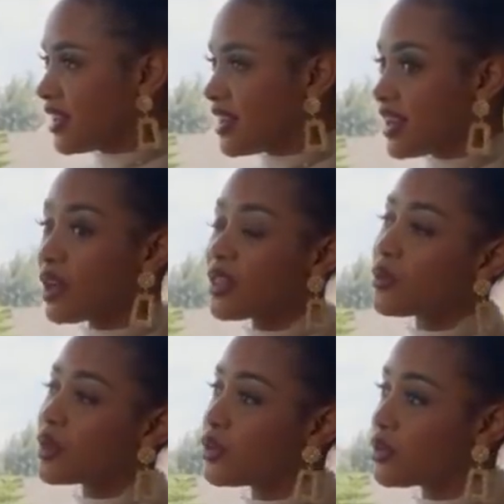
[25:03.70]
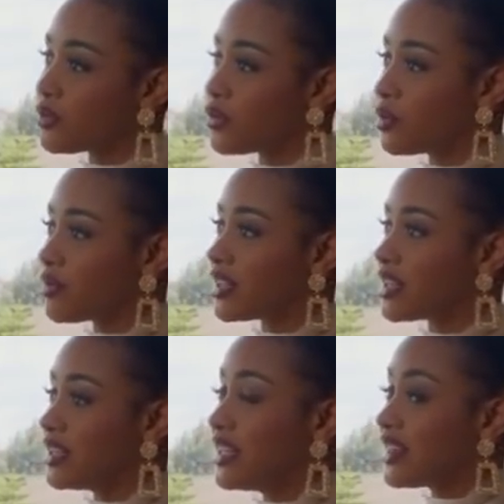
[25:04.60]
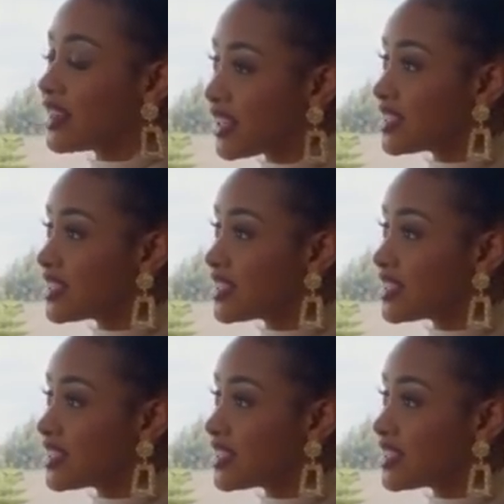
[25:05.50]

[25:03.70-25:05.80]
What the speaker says: Now that we know the formula, things